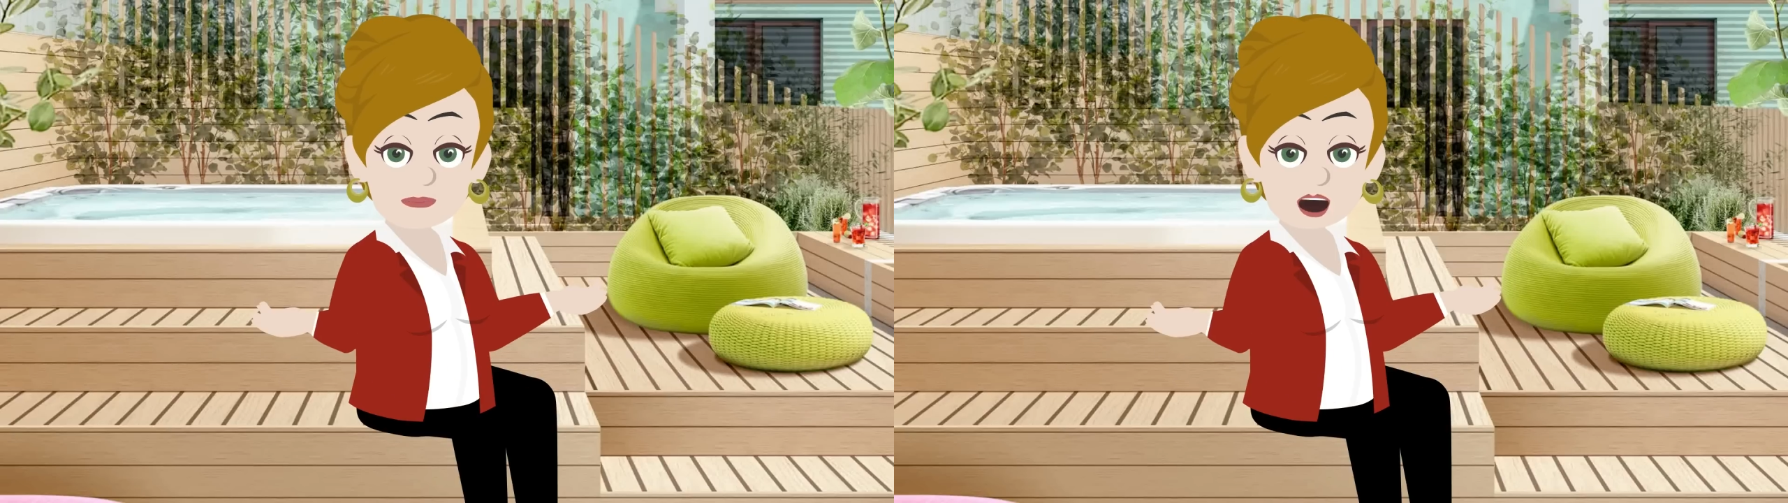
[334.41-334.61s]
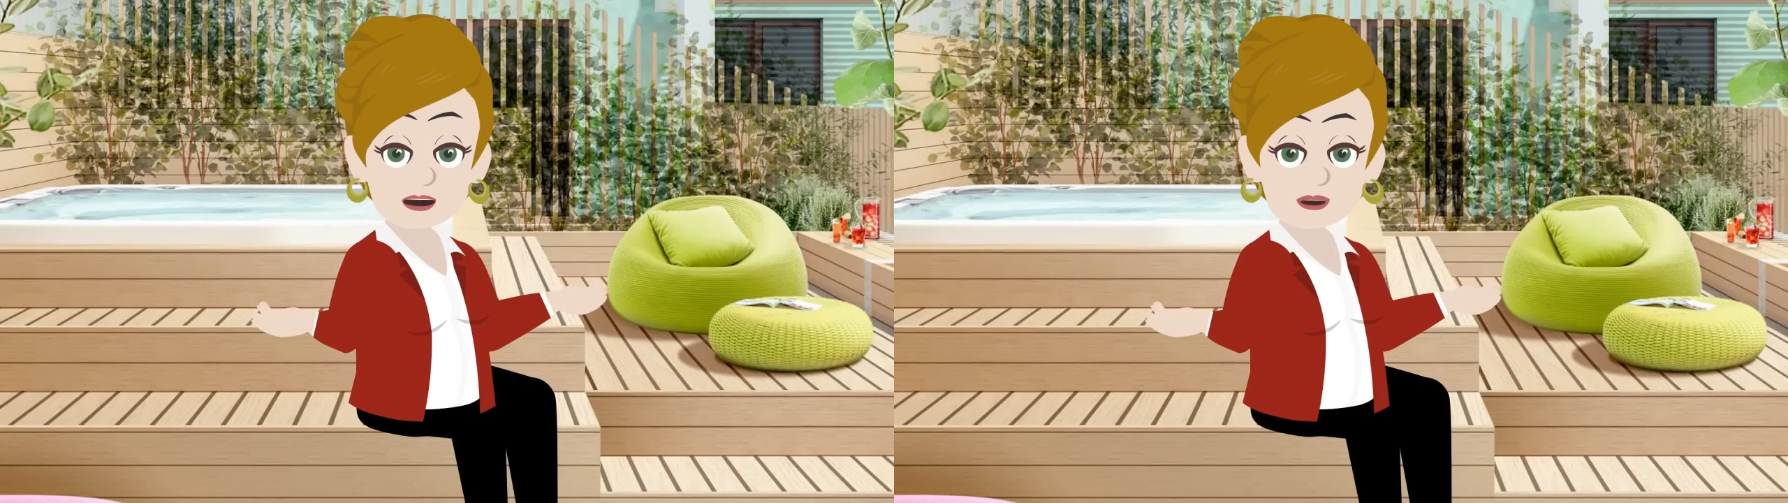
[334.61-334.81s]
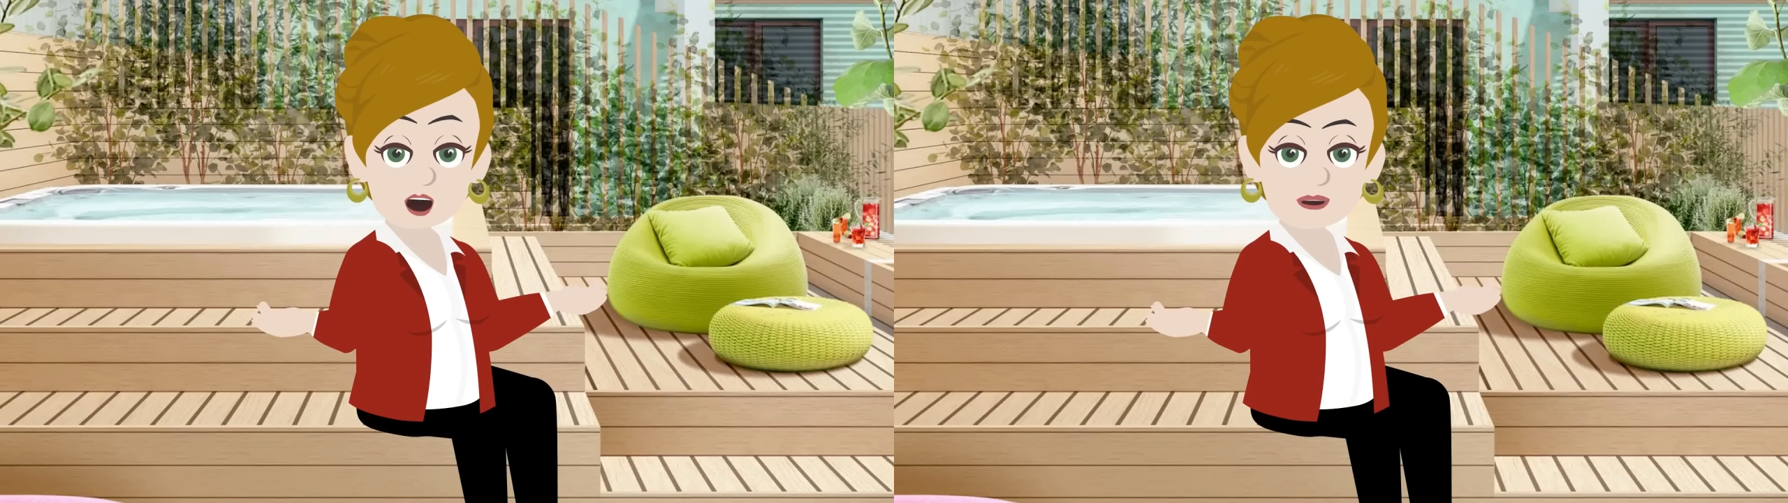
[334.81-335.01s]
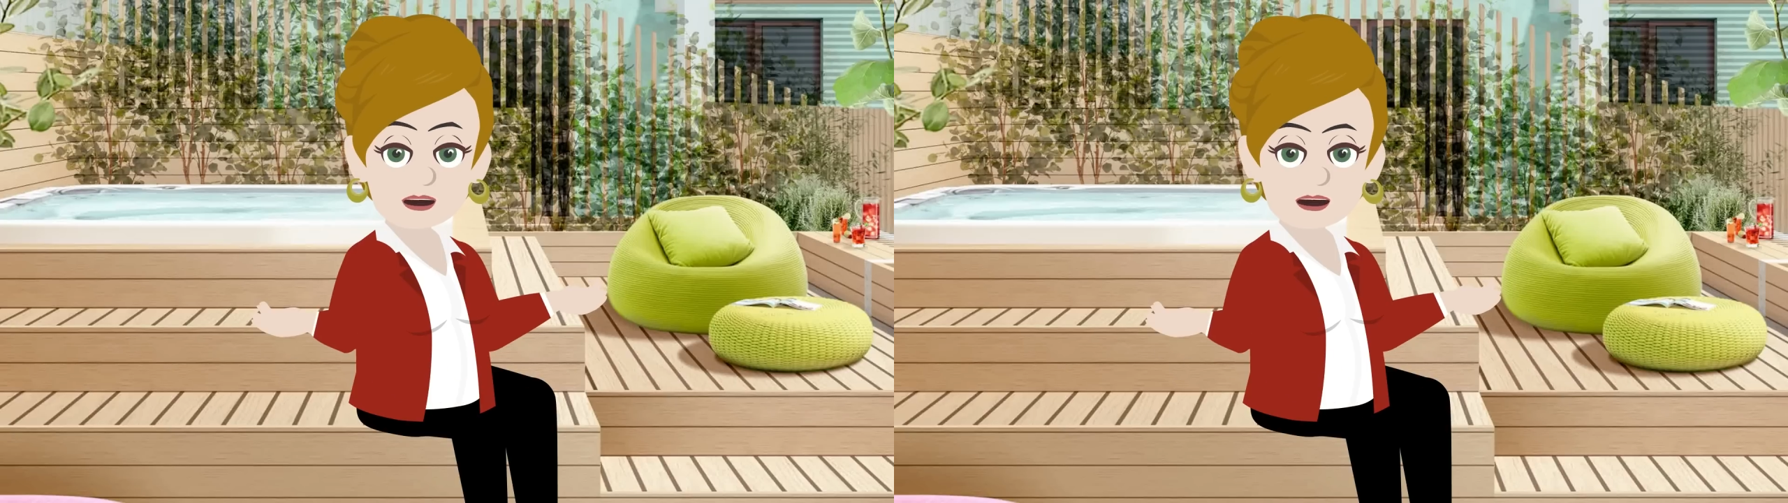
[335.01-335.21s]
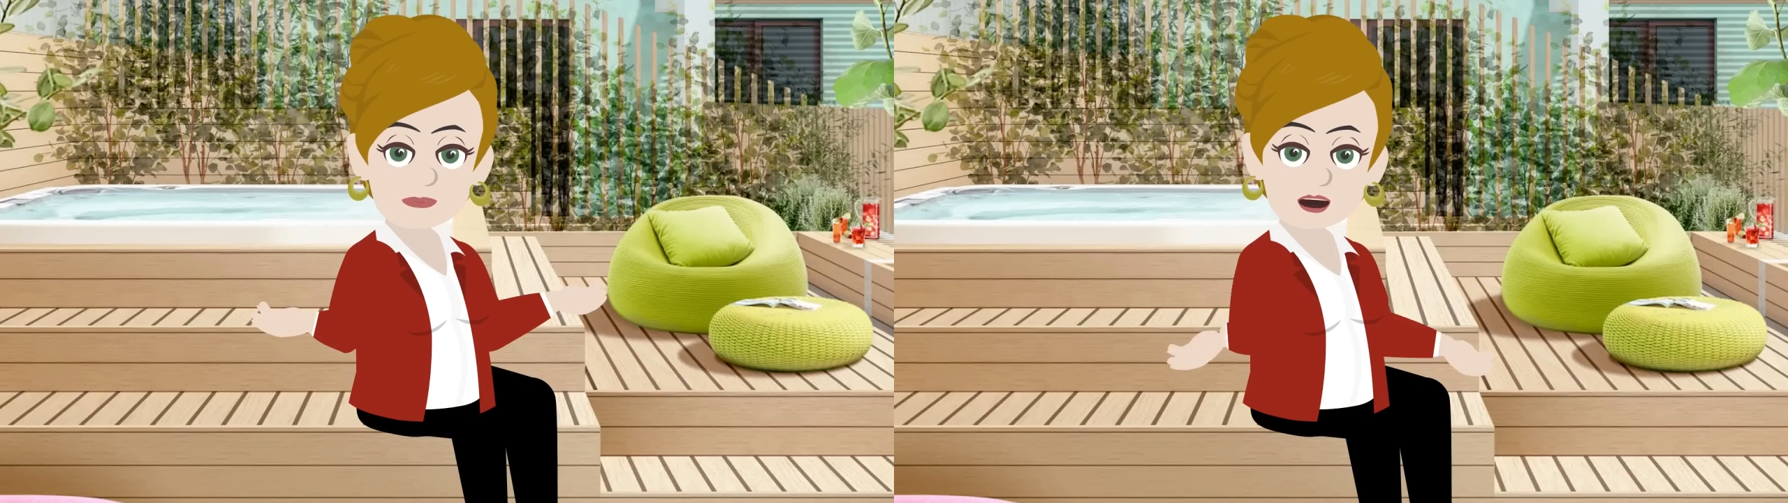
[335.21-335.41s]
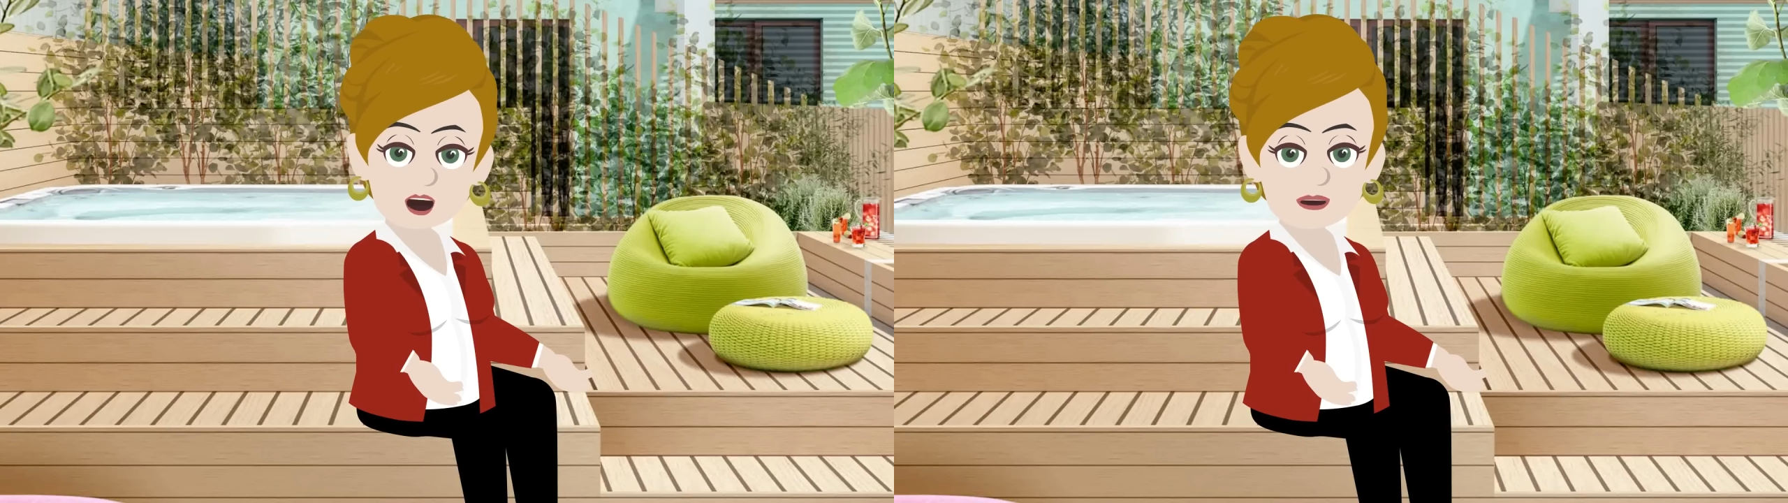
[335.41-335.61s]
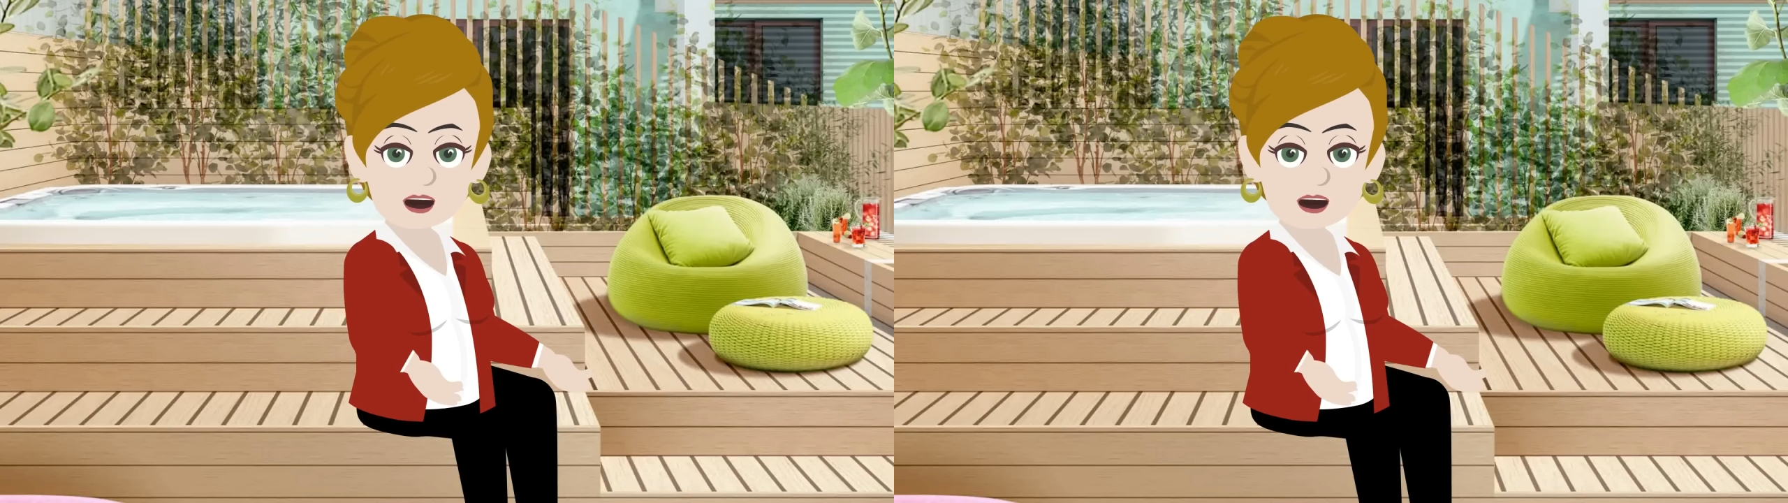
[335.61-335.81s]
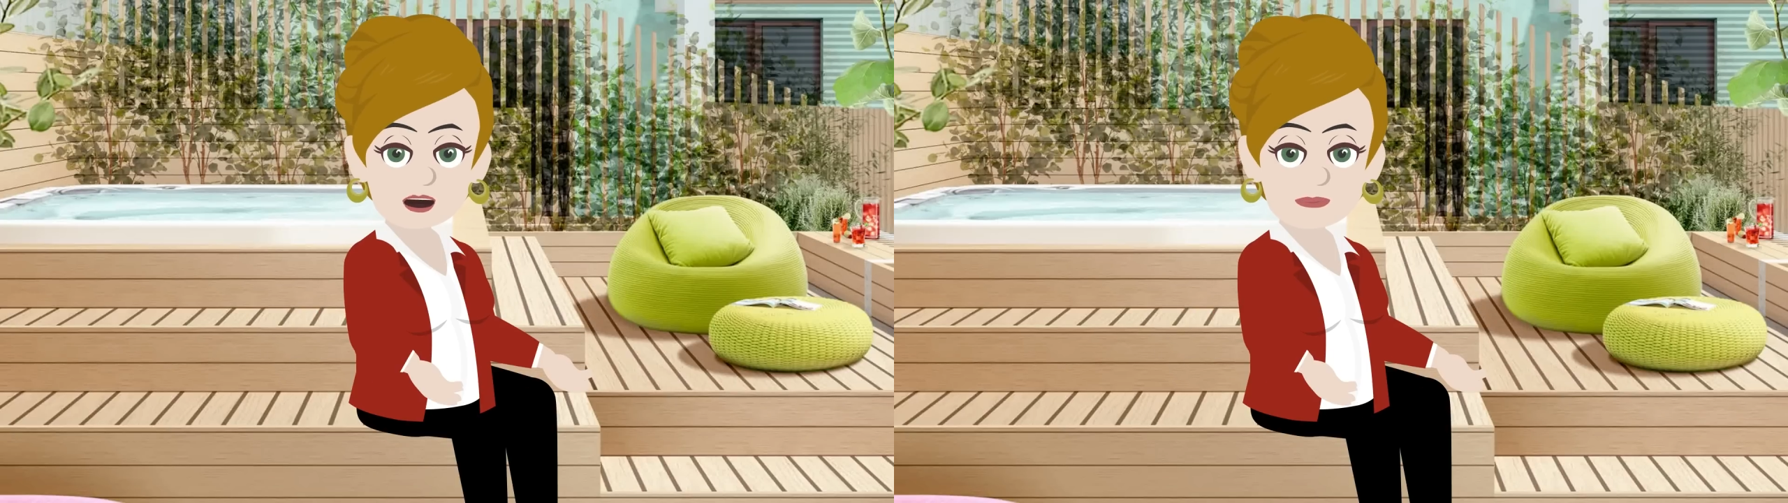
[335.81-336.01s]
There is nothing that you can
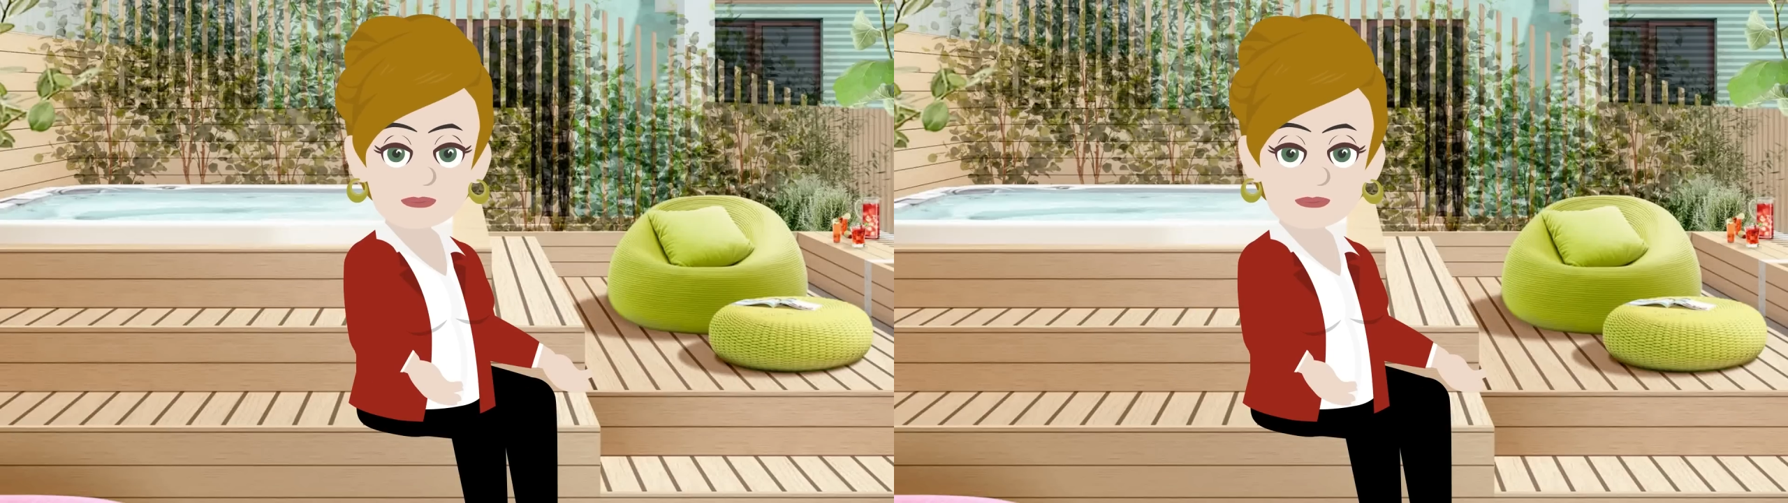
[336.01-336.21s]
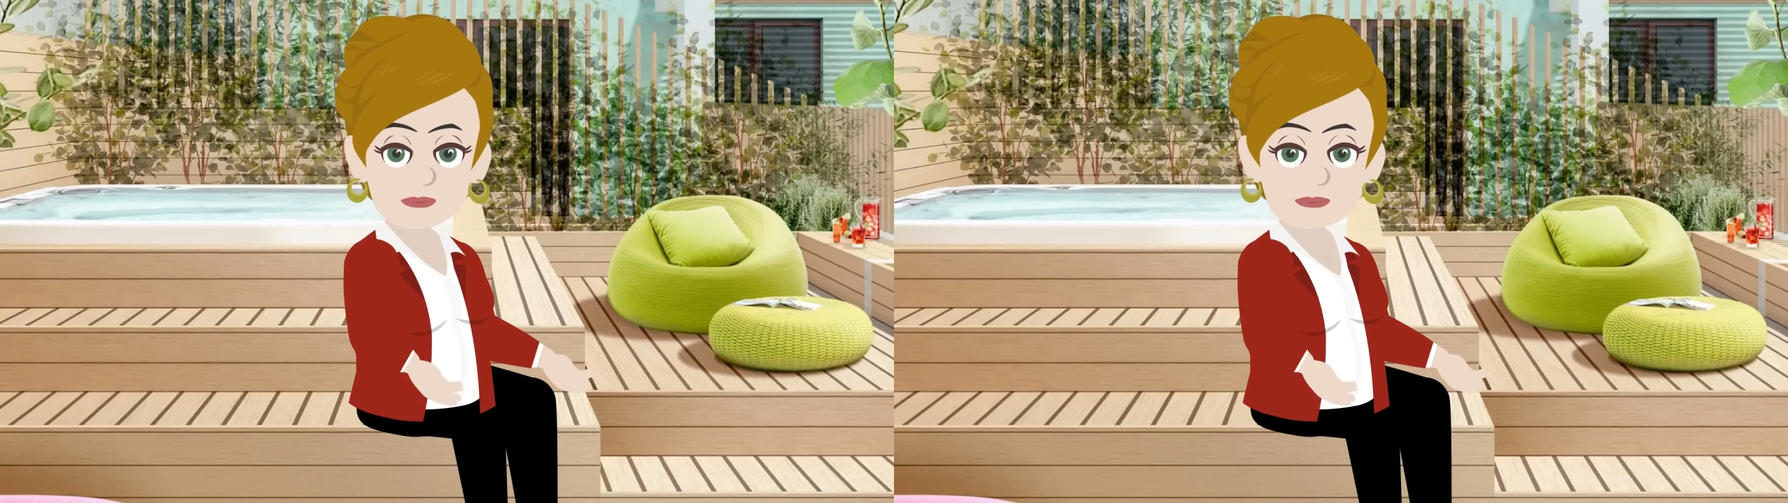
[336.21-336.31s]
do